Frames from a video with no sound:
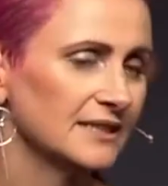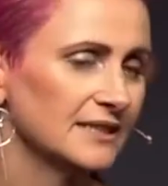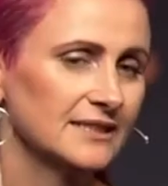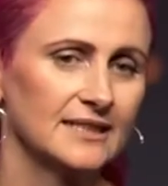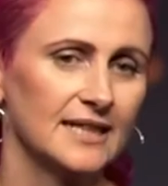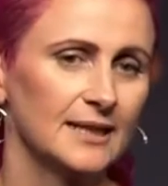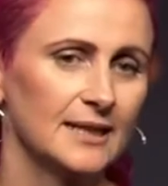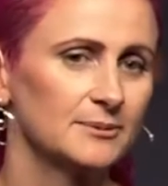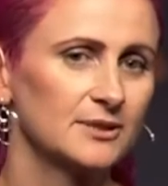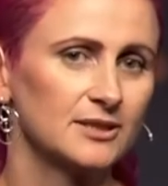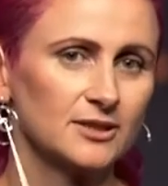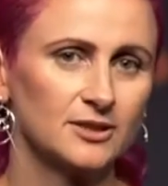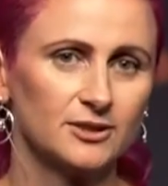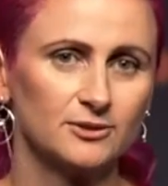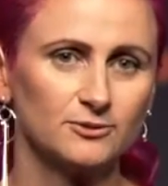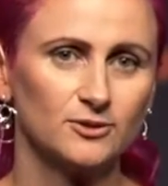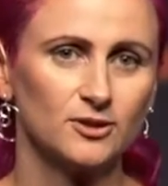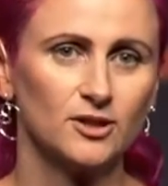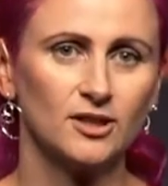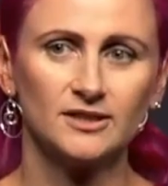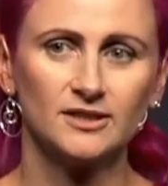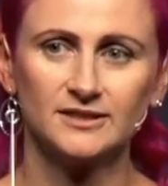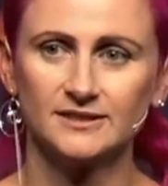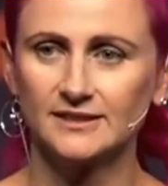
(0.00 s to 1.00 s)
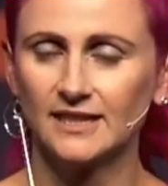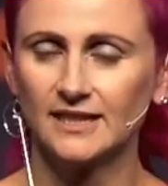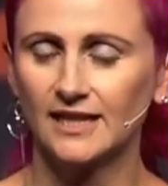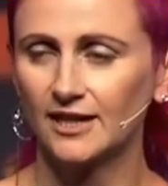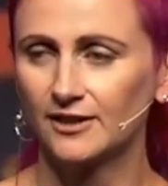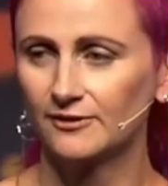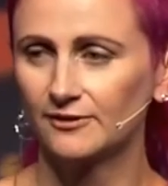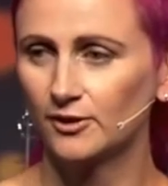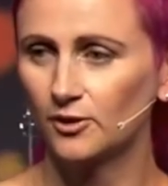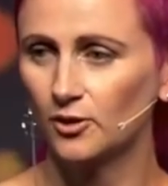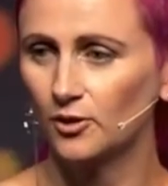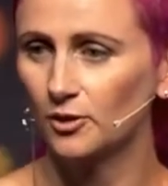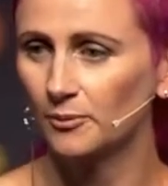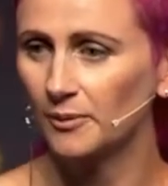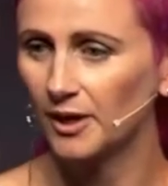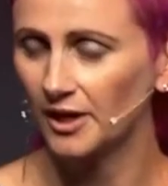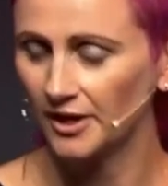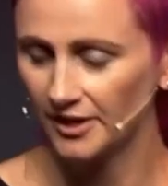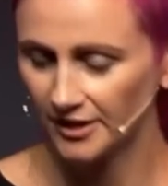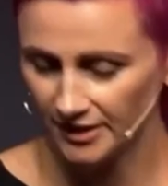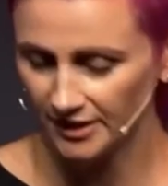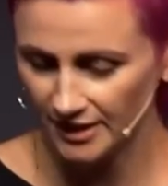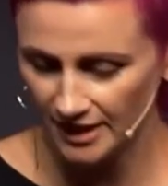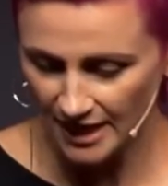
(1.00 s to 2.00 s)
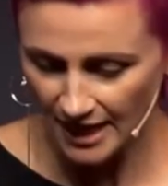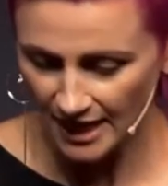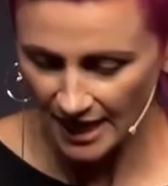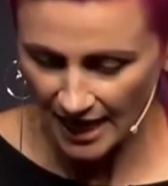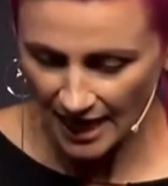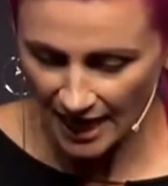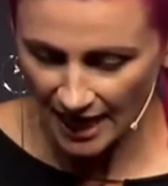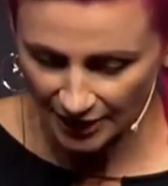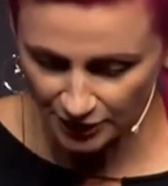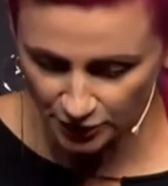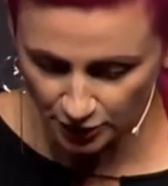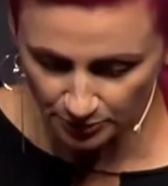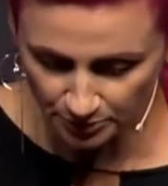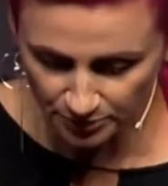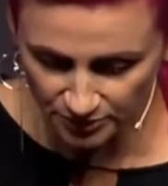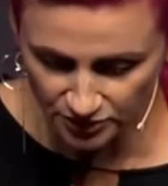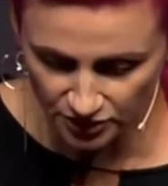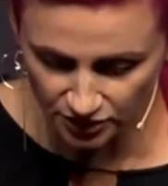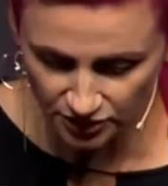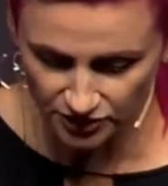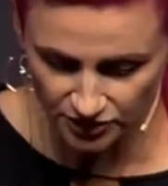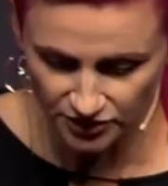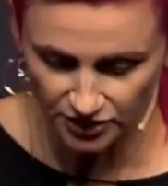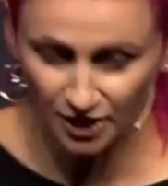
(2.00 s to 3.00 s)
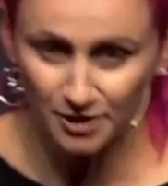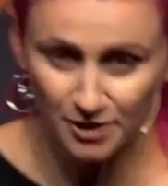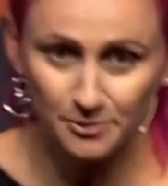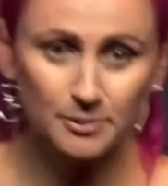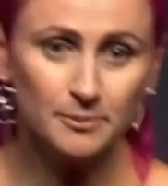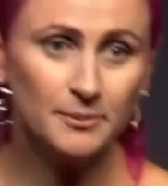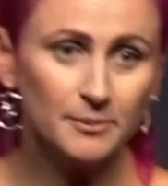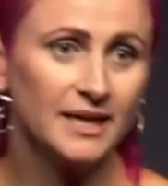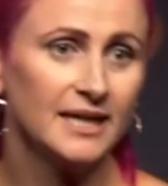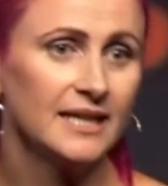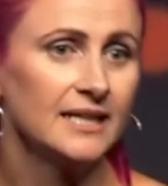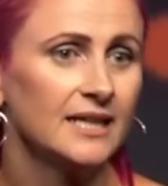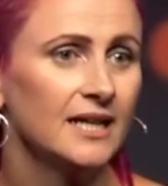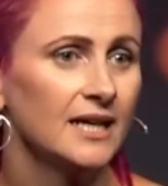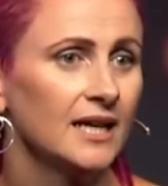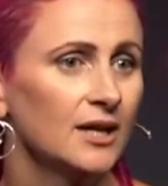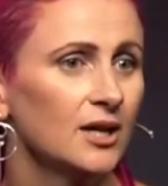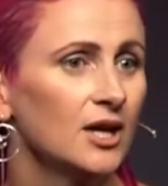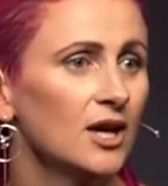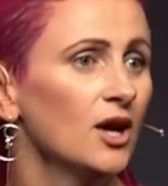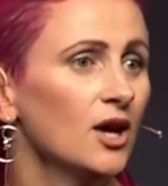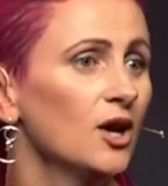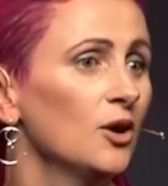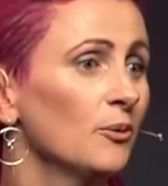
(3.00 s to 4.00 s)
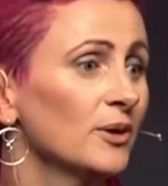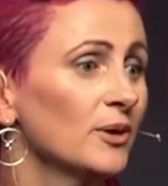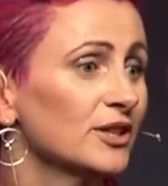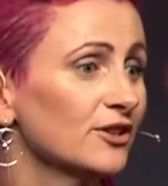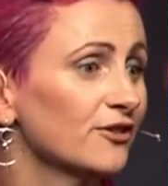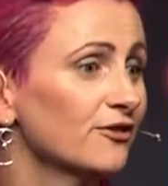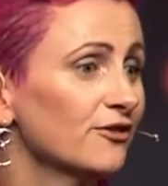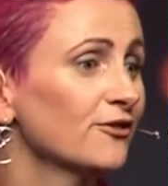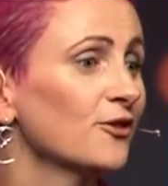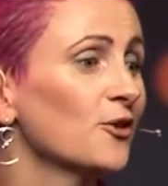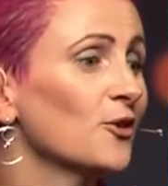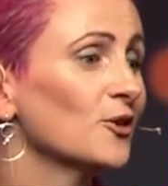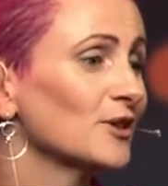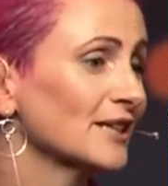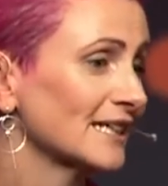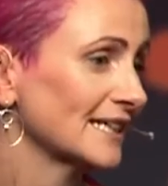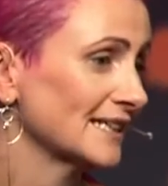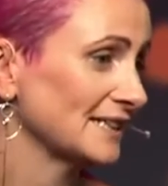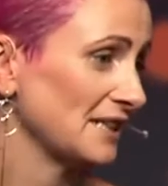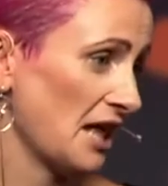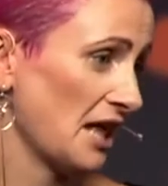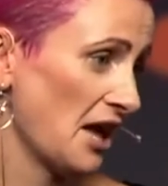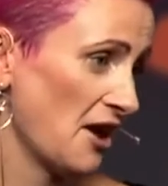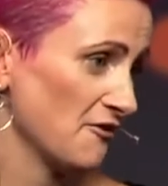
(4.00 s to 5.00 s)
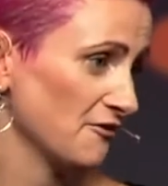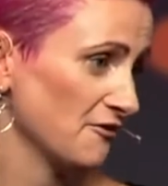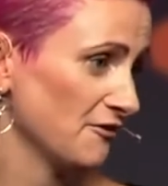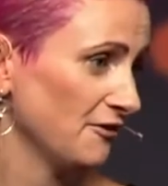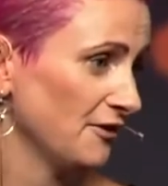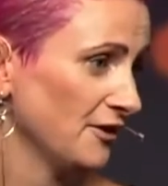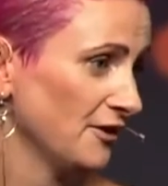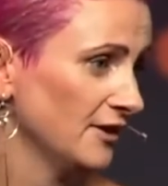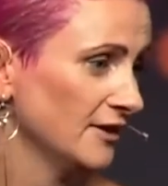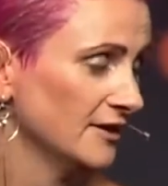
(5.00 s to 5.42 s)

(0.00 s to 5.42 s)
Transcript: is an absolute rock star of a hormone, and you produce dopamine when you're falling in love,